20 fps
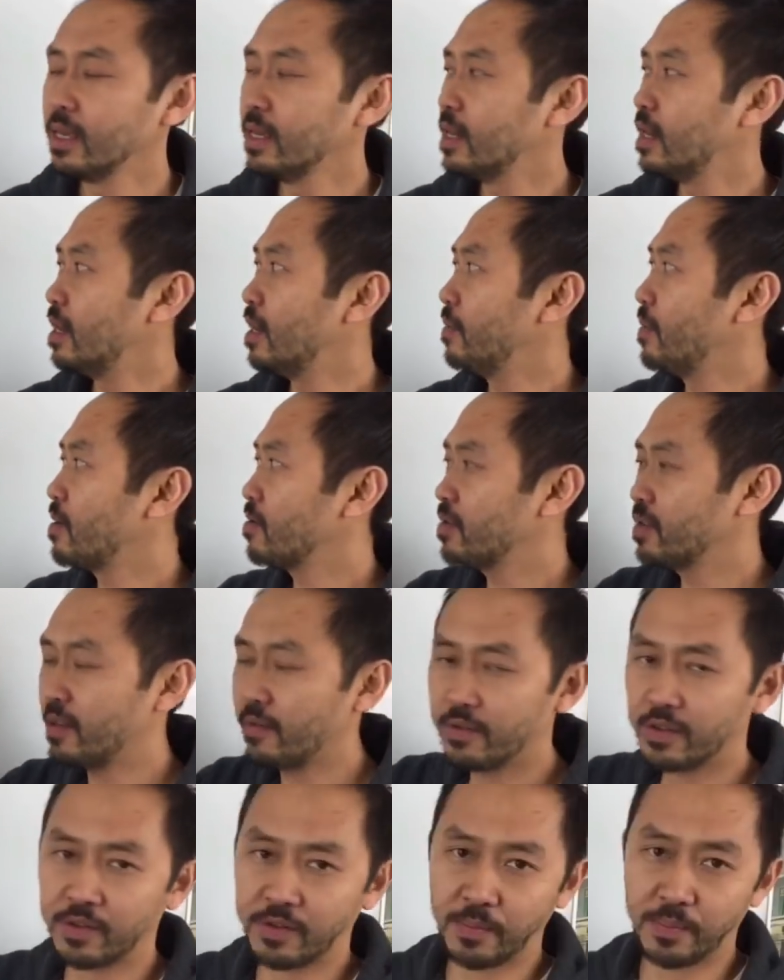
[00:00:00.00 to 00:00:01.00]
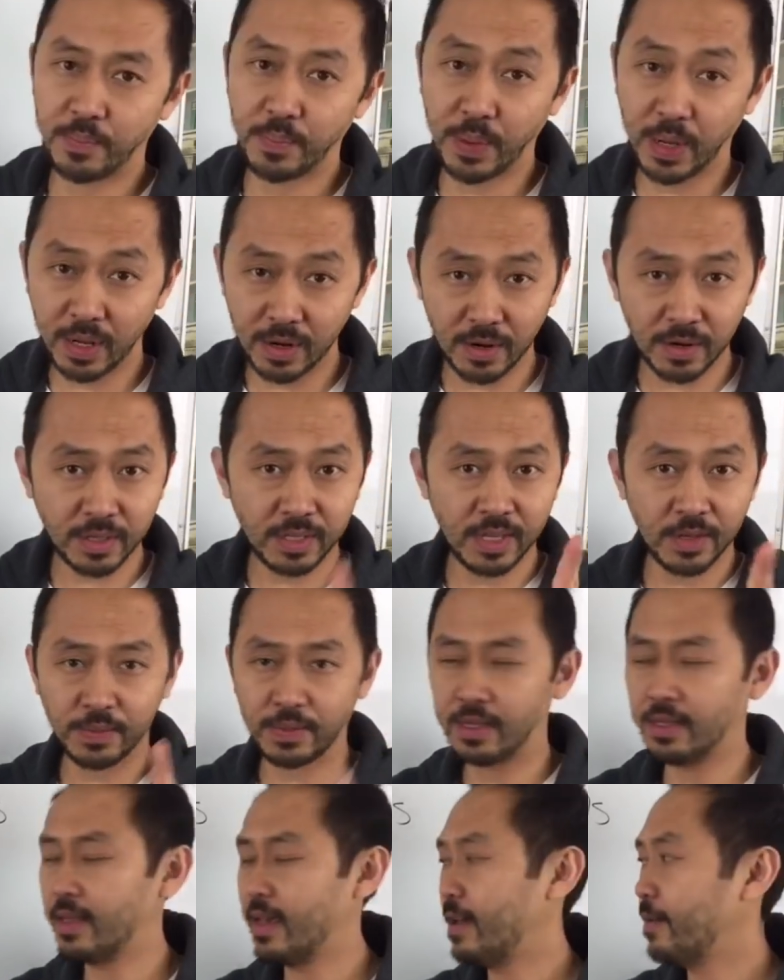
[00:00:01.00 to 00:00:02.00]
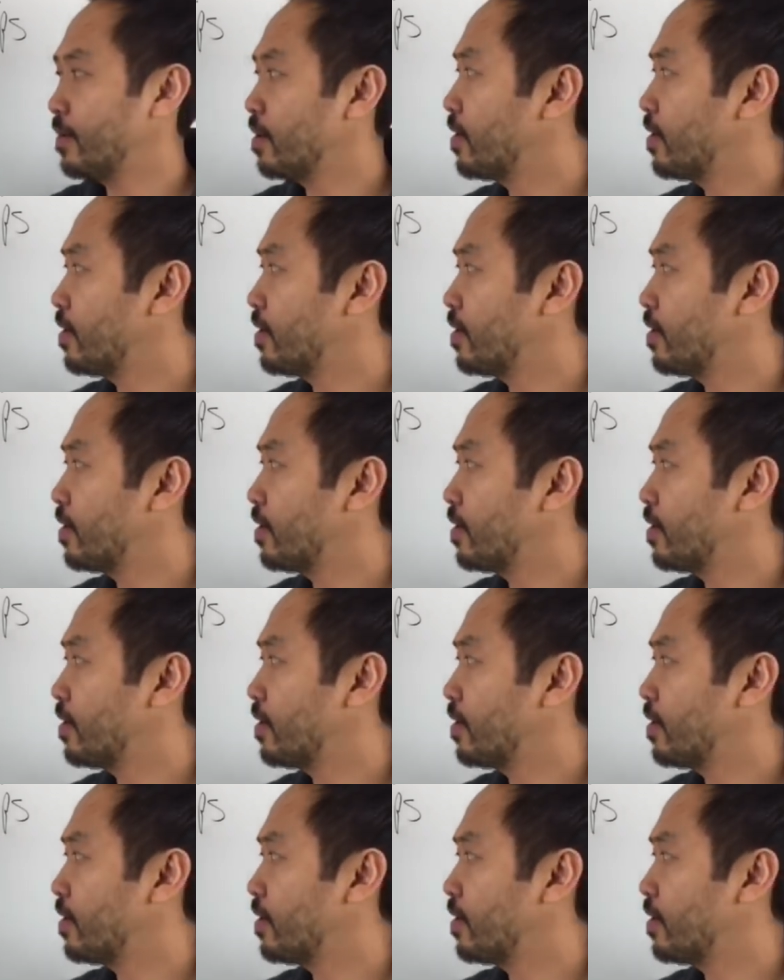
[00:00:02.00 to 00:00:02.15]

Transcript: Um, I'm gonna give you some better tips than that.